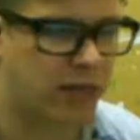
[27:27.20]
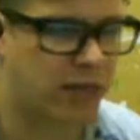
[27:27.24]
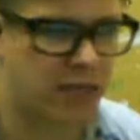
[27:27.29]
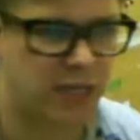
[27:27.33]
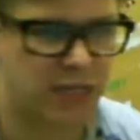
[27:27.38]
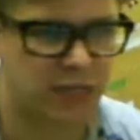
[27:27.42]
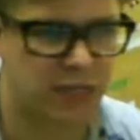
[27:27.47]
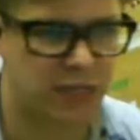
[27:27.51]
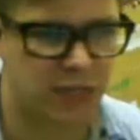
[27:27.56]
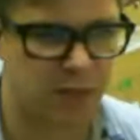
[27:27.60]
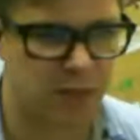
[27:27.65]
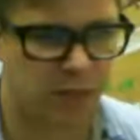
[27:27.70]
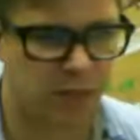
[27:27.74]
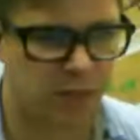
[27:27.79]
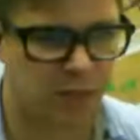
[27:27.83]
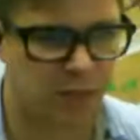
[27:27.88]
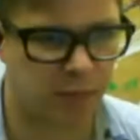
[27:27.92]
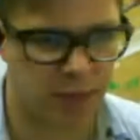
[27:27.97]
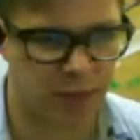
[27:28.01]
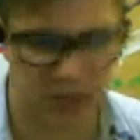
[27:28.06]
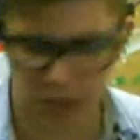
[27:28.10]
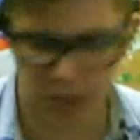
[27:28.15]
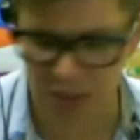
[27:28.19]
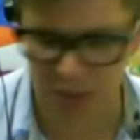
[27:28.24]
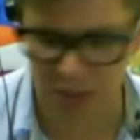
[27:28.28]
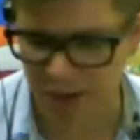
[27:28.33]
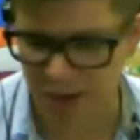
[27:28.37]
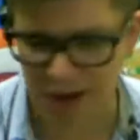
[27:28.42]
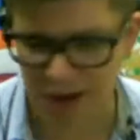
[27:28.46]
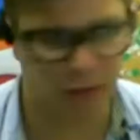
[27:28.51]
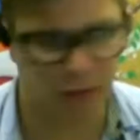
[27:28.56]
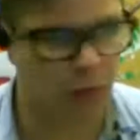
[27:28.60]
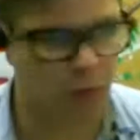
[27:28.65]
easy, punchy,
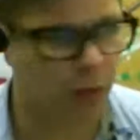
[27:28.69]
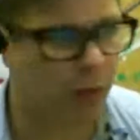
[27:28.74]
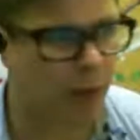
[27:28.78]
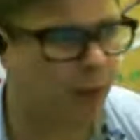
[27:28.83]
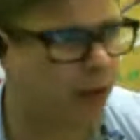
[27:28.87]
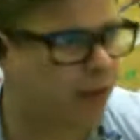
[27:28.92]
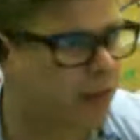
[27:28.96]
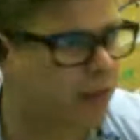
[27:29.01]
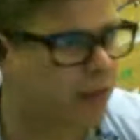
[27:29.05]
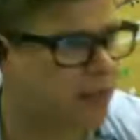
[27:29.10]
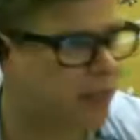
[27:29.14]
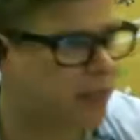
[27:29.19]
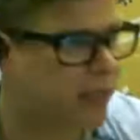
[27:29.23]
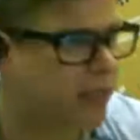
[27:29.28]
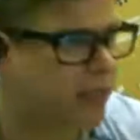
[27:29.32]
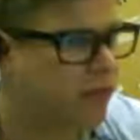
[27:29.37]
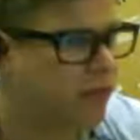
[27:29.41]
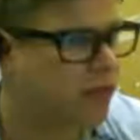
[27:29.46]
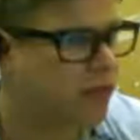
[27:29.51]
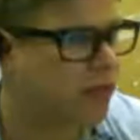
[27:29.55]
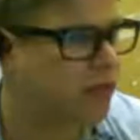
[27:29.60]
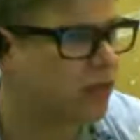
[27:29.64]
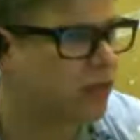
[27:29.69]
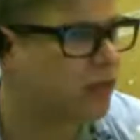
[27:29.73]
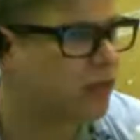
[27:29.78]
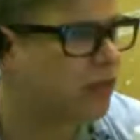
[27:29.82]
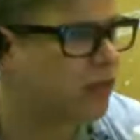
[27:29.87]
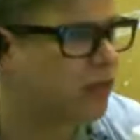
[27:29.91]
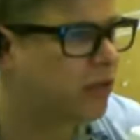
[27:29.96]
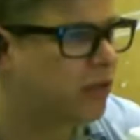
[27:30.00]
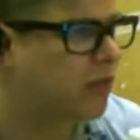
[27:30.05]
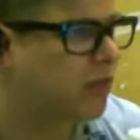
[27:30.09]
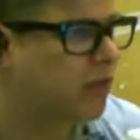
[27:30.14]
powerful webinar today introducing you to
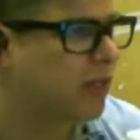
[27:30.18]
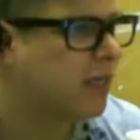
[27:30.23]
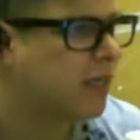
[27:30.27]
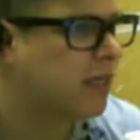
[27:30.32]
Skoog.